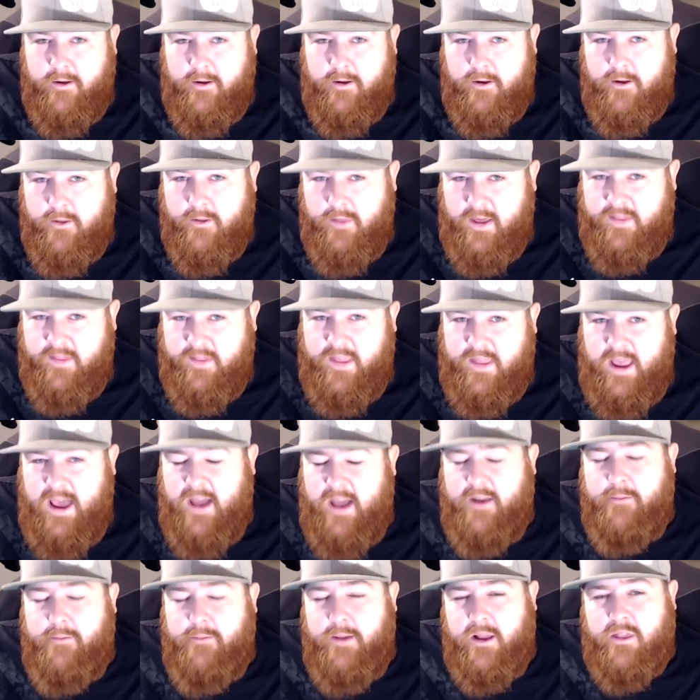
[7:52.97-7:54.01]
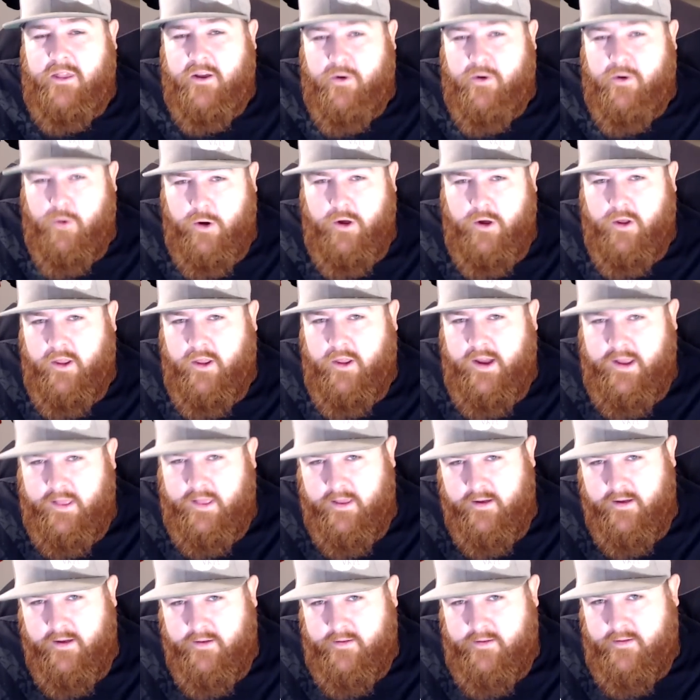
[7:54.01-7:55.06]
that they had to make the coil like
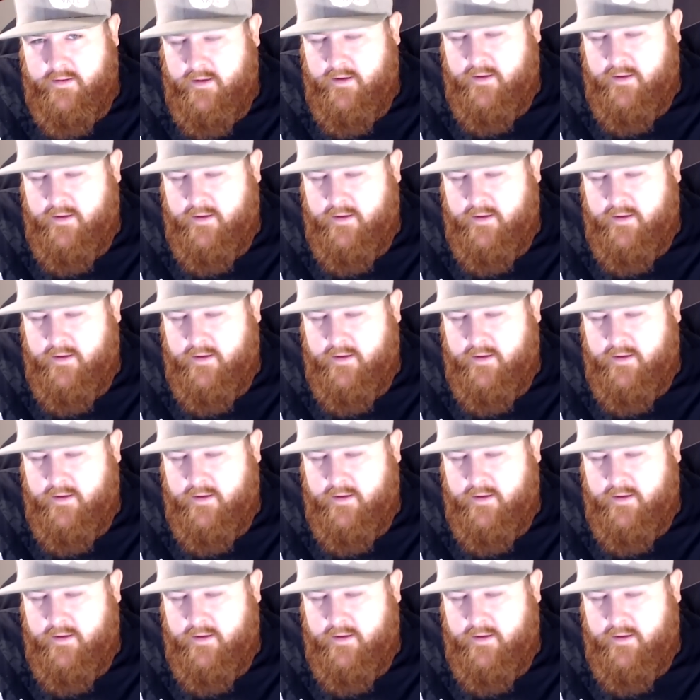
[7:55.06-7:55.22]
this.